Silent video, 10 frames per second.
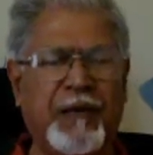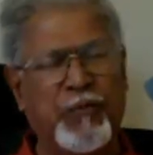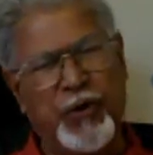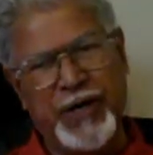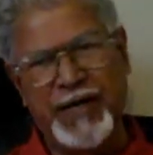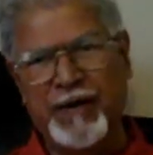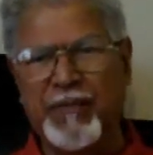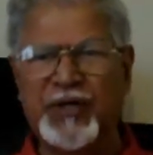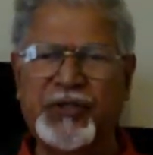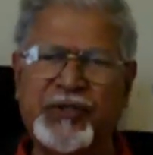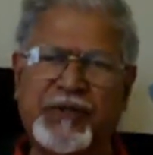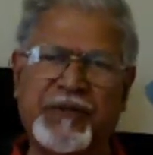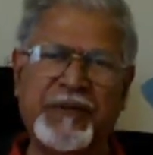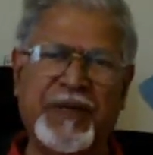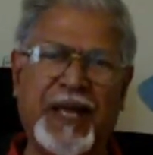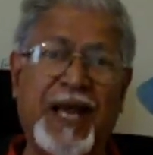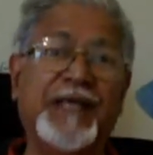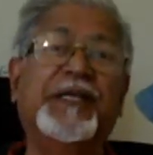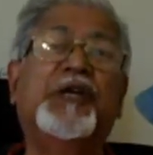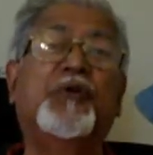Boarded the bus.
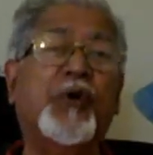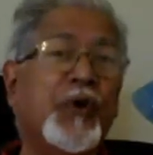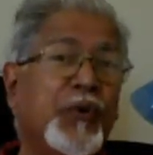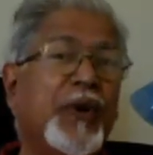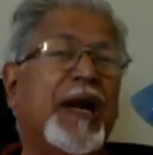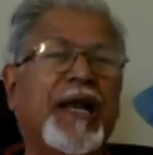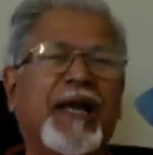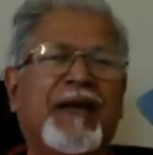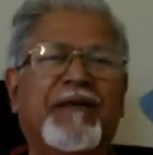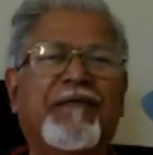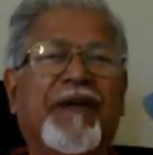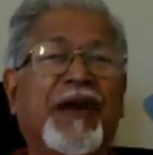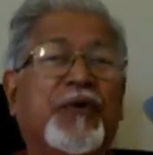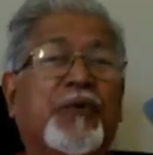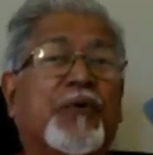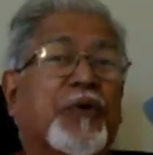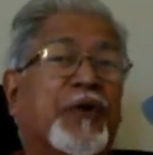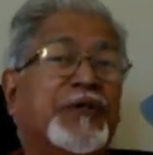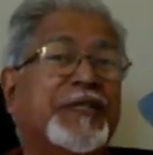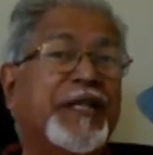As I told you earlier, we had to
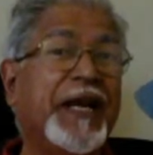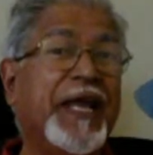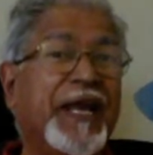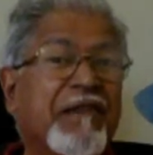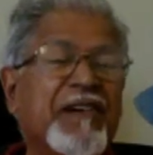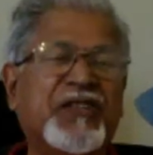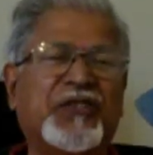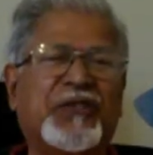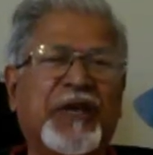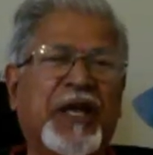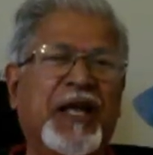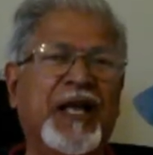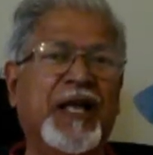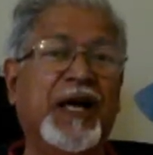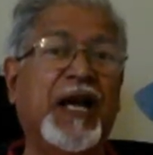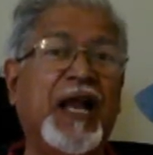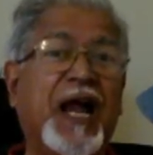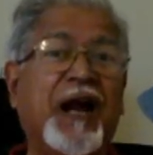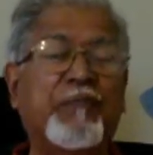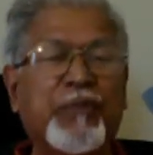cross 3 rivers,
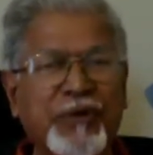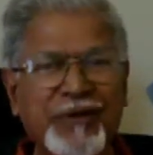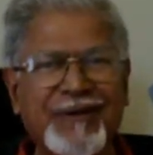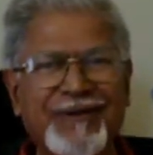Kalyanpur,